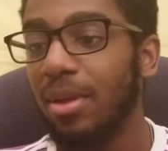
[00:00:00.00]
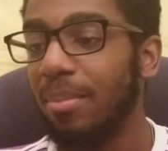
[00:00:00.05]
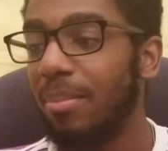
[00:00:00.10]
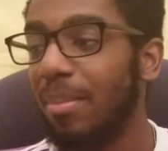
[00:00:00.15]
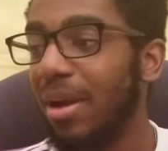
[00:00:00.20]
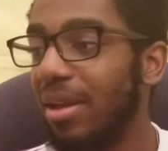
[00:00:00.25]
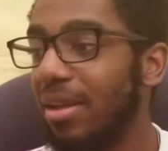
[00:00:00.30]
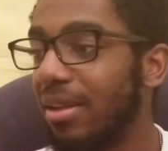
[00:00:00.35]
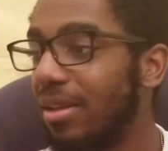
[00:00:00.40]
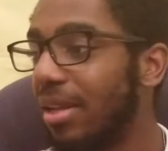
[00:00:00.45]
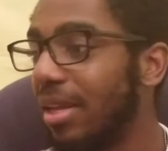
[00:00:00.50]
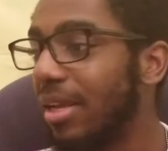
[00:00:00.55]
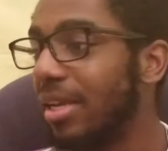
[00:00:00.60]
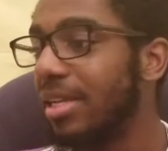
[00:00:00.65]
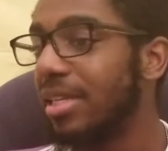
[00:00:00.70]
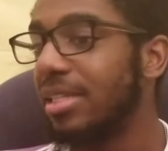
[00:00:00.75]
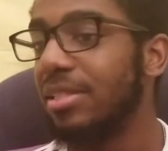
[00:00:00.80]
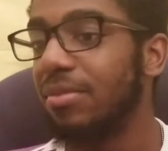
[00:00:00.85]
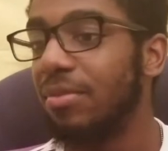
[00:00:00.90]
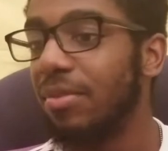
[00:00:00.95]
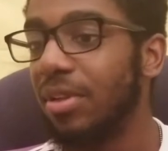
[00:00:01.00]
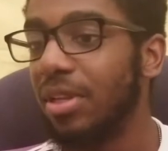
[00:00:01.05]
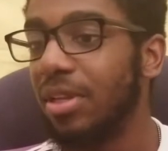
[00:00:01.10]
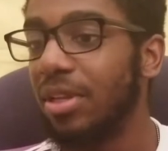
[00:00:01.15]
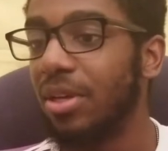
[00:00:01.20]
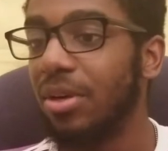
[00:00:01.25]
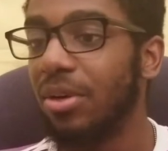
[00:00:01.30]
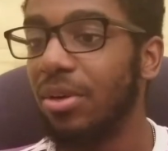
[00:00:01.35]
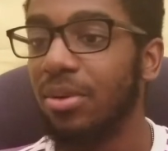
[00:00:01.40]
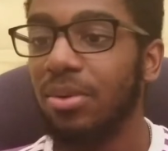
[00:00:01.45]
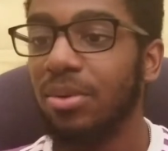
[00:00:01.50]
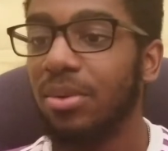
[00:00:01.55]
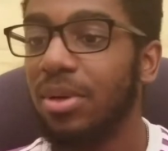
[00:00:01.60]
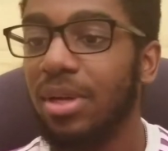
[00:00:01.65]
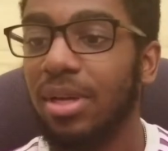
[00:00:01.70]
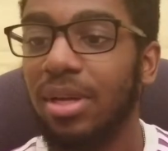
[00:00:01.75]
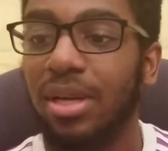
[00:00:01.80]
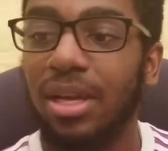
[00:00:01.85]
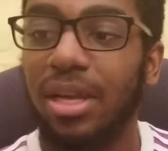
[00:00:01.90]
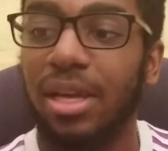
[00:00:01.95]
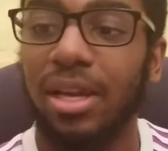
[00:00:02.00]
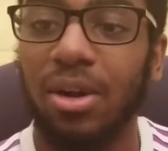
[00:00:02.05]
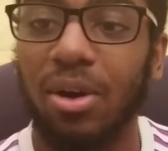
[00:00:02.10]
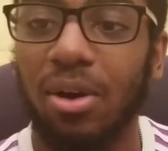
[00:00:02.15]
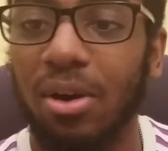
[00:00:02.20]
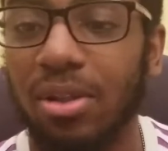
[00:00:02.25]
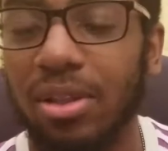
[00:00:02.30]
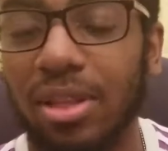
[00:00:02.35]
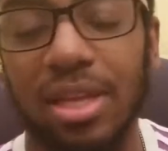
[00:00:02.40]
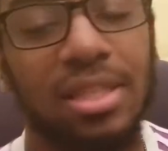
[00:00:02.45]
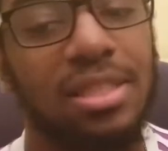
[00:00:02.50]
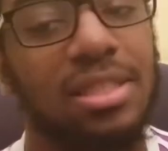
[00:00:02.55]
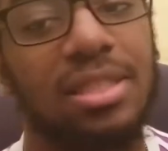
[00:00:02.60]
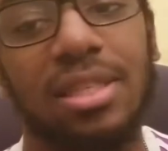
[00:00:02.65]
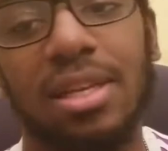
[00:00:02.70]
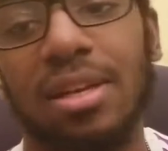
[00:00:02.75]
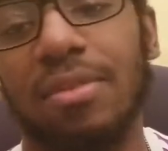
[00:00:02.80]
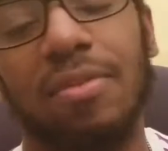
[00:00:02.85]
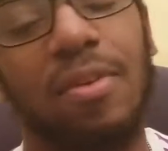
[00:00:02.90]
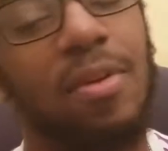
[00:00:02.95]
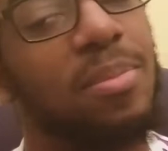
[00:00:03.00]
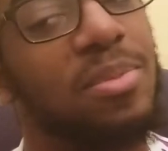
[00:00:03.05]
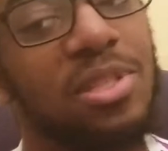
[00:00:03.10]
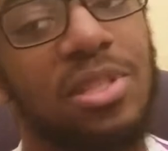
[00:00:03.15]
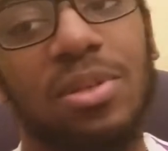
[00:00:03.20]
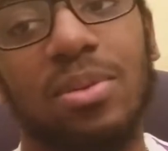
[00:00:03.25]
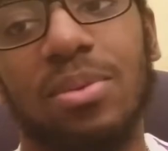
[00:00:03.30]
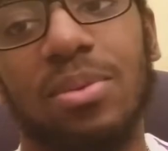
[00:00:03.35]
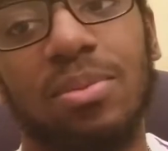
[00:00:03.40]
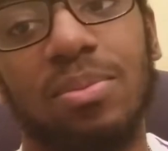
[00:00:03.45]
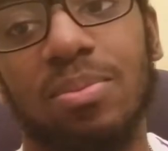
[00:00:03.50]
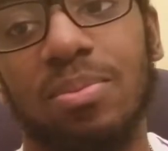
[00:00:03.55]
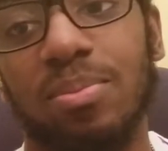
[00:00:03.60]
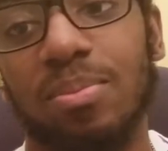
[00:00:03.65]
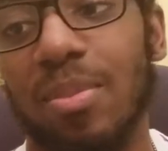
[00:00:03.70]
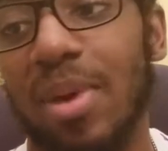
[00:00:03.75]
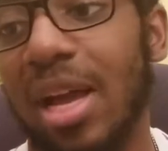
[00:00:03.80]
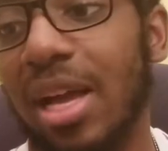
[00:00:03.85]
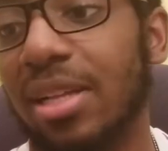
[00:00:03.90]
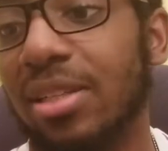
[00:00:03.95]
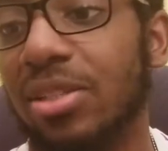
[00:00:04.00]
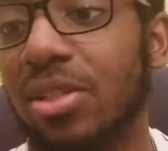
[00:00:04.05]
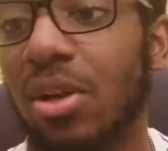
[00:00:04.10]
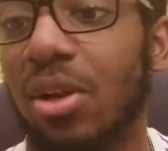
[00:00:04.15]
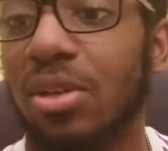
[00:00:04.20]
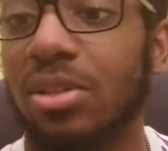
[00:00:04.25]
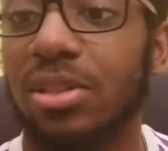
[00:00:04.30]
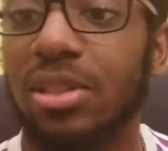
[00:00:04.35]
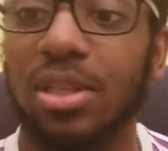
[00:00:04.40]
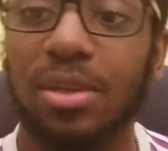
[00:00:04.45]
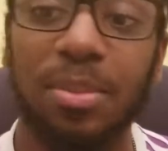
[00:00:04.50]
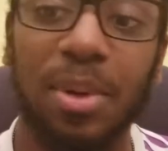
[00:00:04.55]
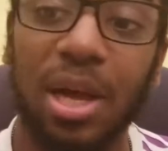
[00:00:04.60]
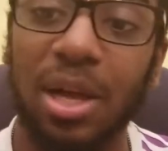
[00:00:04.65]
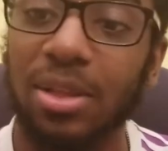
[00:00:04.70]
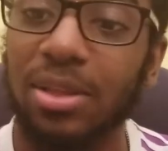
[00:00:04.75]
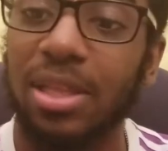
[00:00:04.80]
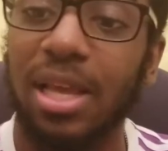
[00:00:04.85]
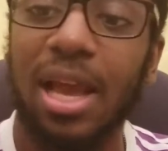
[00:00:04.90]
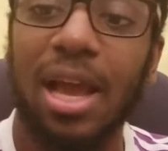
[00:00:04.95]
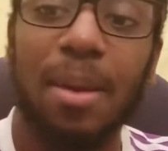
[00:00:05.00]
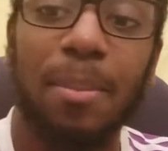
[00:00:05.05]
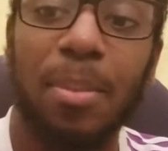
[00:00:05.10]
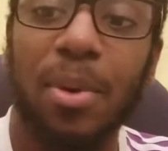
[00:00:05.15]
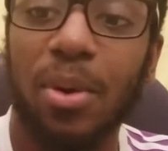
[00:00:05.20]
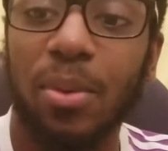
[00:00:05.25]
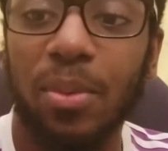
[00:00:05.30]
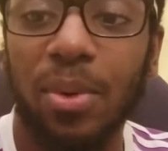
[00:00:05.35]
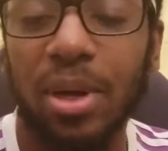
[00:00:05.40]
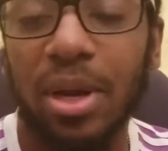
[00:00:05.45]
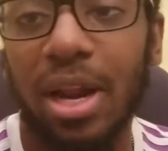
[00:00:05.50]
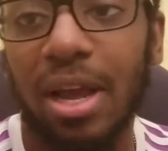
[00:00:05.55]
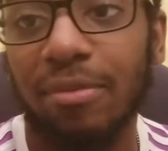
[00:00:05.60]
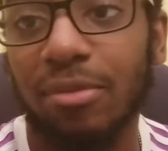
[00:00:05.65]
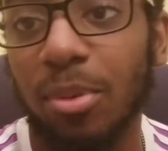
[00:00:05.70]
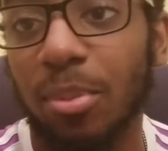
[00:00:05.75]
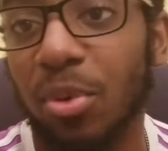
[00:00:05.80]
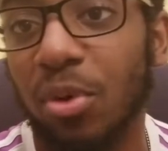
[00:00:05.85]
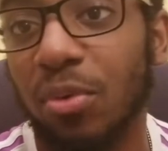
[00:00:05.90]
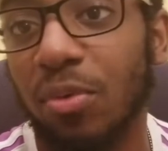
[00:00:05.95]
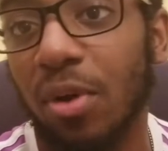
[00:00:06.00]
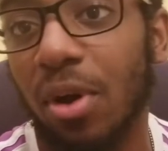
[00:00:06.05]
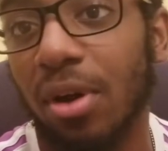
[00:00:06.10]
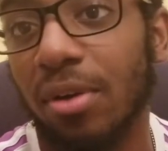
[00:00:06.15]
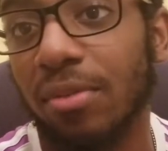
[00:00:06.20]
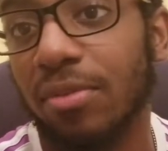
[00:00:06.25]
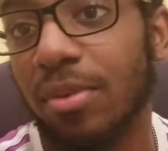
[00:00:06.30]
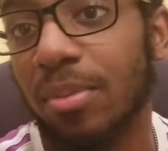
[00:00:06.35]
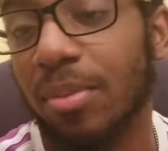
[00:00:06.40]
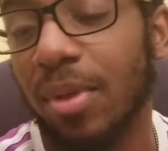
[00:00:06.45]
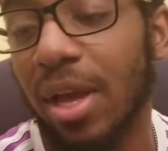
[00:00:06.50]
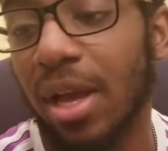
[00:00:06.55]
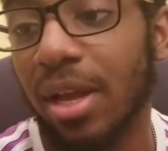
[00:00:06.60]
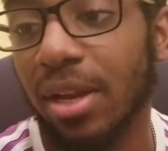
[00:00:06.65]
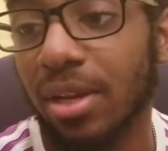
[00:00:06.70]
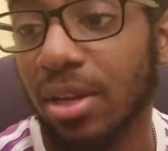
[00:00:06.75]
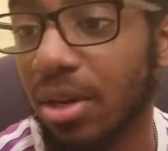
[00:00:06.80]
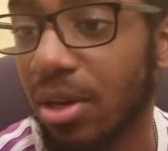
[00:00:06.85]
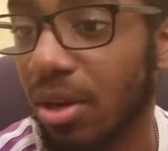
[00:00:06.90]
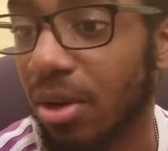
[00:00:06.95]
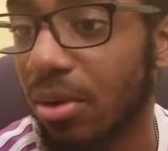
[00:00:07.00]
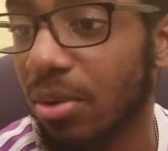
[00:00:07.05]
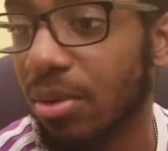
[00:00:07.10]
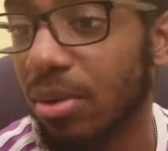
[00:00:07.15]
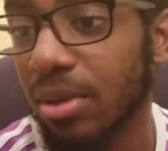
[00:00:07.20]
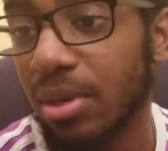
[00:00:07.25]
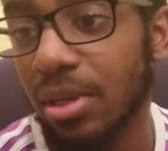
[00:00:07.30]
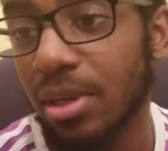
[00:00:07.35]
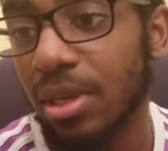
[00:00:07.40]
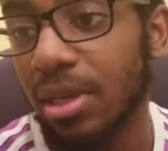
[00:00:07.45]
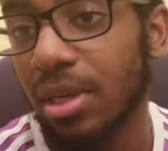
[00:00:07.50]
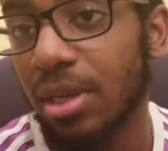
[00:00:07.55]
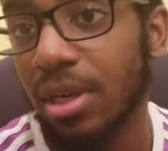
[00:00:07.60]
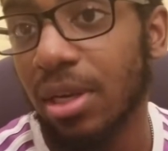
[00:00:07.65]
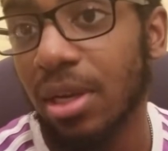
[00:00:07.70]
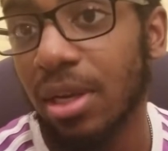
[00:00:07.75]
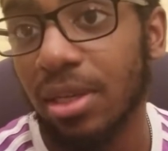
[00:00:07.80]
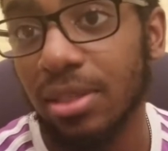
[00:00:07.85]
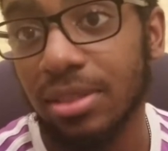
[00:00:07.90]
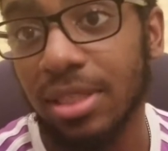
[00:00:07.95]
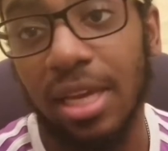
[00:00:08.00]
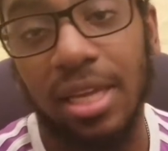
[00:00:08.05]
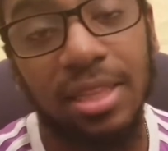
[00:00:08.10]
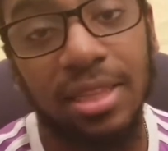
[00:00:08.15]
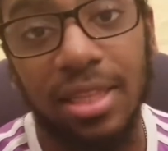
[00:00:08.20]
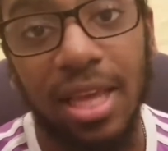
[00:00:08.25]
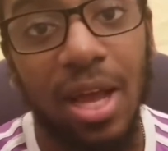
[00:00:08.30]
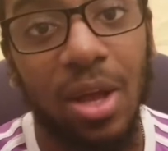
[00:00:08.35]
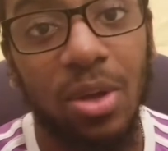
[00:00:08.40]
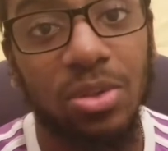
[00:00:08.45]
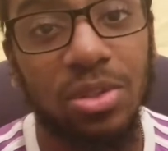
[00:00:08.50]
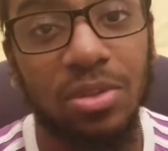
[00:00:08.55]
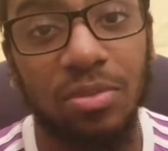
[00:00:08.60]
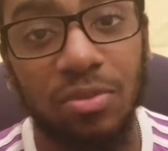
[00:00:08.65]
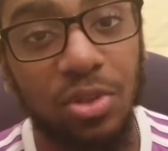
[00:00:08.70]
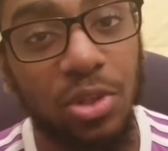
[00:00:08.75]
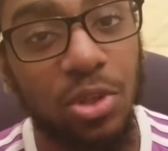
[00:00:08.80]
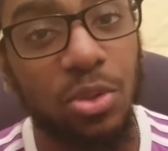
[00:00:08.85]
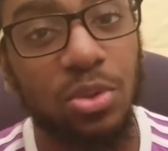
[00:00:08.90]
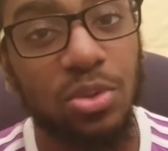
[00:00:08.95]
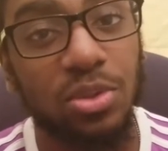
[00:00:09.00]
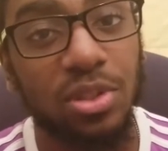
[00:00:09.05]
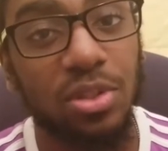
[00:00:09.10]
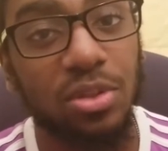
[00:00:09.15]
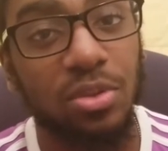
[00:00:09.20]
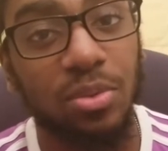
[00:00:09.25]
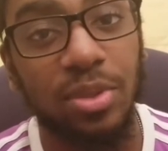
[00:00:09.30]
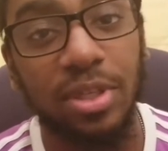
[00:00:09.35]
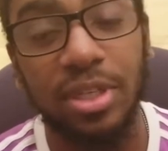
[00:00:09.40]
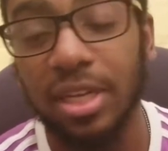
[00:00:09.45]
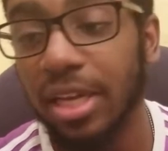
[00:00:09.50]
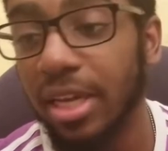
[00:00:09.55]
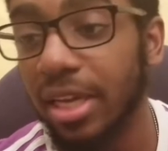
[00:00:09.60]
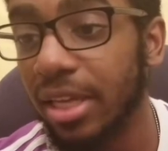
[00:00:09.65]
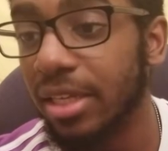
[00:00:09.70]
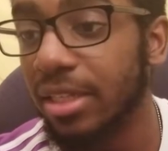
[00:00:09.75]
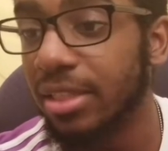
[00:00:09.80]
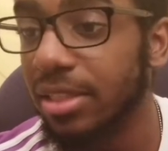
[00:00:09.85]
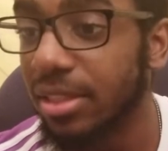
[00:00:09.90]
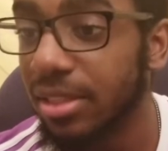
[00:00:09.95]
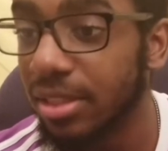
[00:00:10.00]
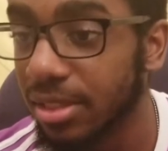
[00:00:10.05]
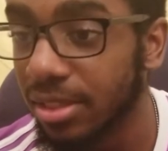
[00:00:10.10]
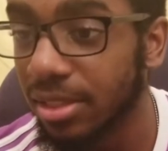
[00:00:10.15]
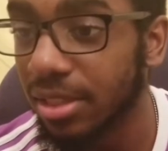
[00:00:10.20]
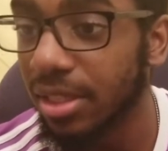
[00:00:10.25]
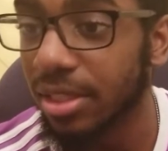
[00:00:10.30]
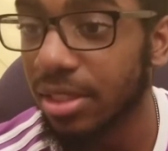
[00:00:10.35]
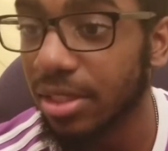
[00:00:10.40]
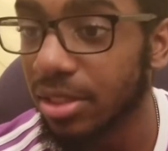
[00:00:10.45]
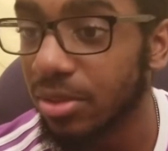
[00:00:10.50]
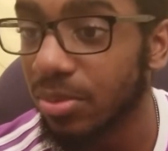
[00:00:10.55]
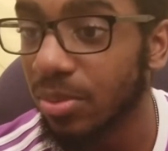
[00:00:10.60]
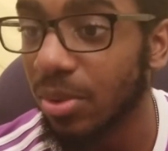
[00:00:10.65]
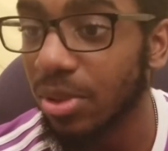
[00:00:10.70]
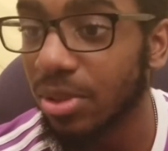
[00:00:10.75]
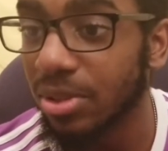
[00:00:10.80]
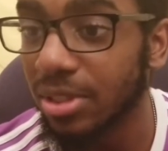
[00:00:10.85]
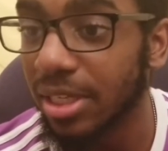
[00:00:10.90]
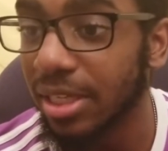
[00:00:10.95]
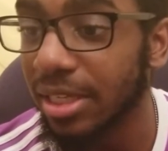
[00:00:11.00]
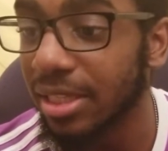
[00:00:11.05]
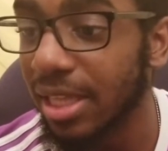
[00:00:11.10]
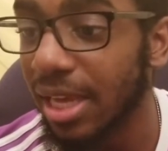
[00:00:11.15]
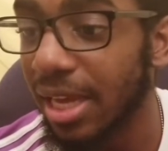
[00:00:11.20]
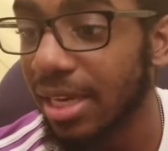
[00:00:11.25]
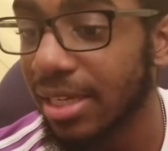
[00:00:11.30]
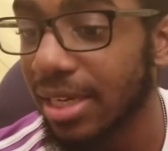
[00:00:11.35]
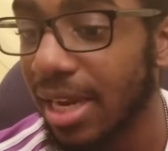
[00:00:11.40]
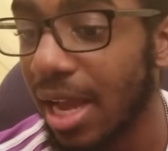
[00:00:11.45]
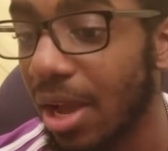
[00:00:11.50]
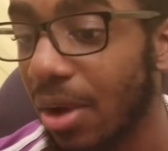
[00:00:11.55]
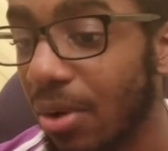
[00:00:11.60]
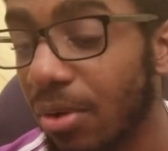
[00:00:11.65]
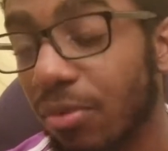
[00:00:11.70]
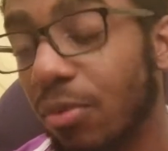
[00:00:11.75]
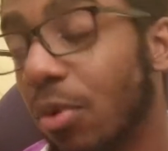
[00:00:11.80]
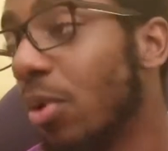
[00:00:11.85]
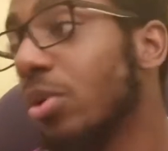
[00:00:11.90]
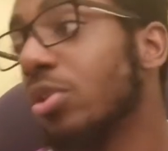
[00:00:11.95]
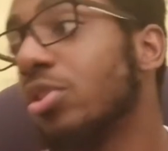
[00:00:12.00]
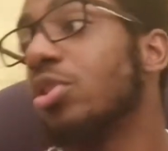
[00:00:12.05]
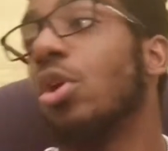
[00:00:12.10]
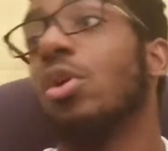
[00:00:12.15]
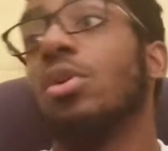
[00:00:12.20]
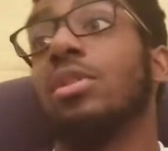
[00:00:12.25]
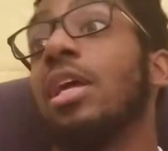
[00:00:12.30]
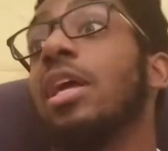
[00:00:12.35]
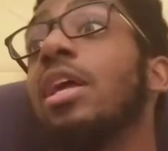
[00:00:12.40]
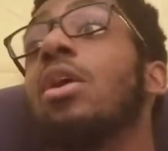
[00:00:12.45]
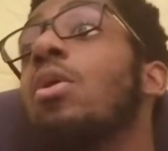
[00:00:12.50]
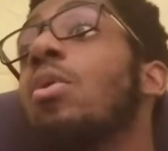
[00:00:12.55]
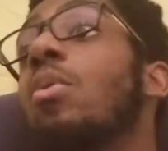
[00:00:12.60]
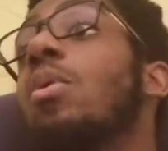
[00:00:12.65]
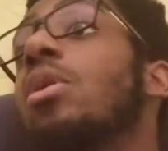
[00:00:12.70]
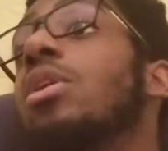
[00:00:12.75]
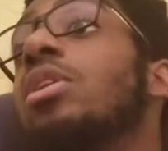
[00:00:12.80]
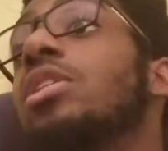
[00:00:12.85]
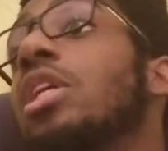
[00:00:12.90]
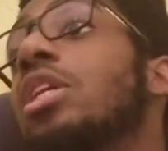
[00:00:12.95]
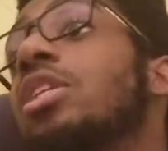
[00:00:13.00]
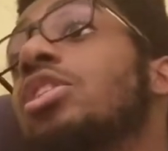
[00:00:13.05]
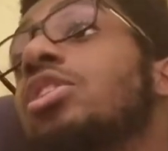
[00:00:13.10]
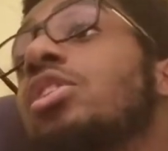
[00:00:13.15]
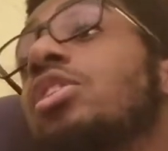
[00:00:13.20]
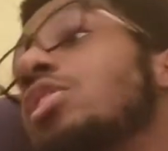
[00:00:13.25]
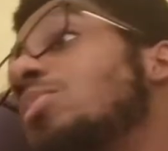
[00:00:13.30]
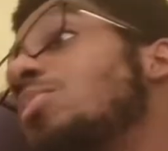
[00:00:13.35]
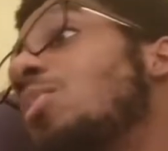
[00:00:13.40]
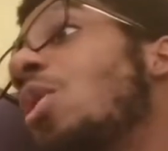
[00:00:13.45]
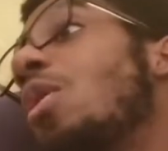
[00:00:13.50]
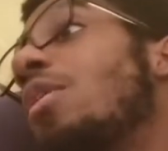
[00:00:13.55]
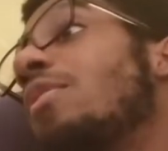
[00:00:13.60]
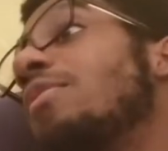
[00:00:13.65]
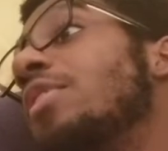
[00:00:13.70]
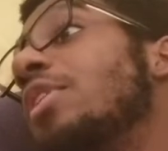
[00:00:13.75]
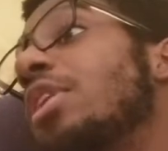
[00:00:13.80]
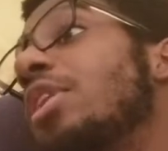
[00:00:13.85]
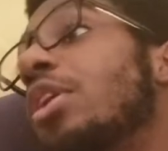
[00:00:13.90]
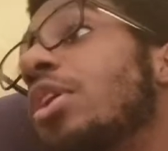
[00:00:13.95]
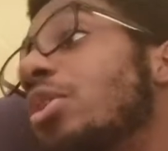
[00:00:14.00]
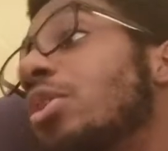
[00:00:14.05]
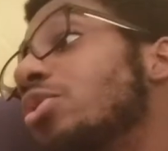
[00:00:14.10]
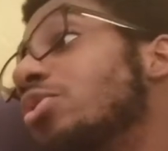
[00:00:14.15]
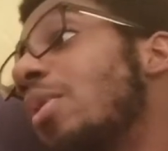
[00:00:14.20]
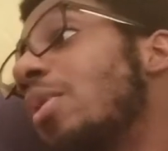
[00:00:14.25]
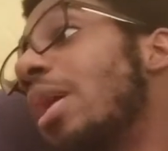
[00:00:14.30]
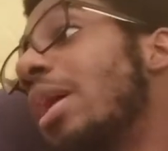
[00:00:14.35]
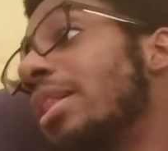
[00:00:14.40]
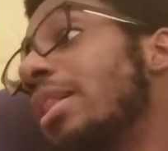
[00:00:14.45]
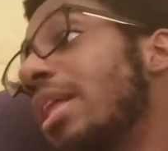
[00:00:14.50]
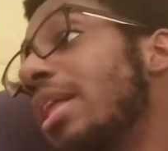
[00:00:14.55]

my latest video and all that stuff. I'm still mad uh-huh. salty about that, but we're gonna have to move on from that, you know. 10,000 views in three days and they just want to take that down. Of course, no, they don't want to touch the small videos, right?